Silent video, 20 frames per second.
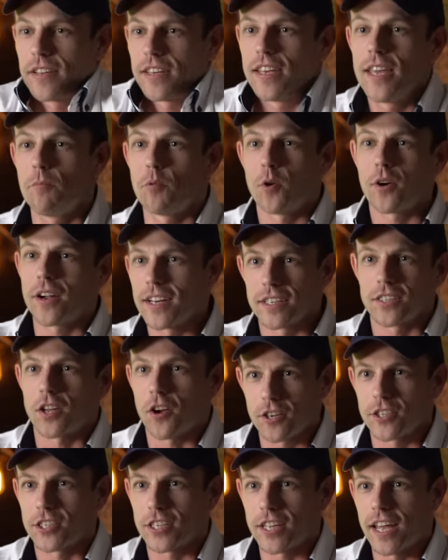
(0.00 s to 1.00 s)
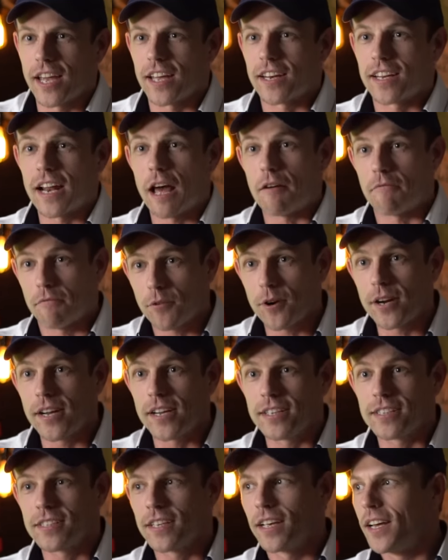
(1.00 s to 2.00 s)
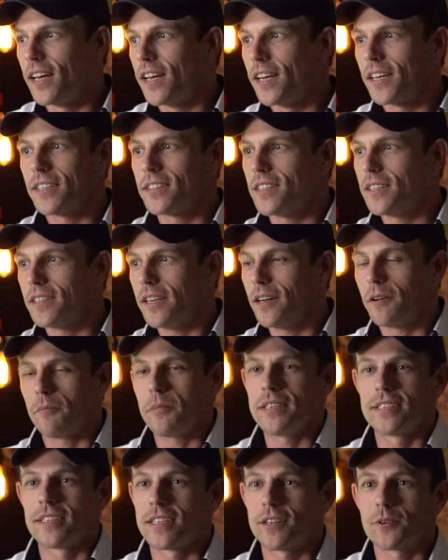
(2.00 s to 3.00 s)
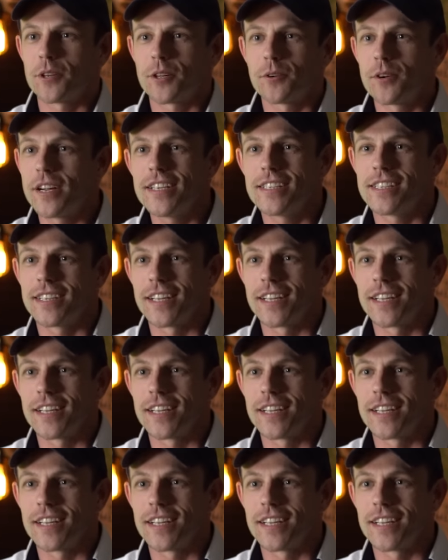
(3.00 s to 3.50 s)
to keep working as hard as you can and not freeze. Because it, you know, it'd be 0 degrees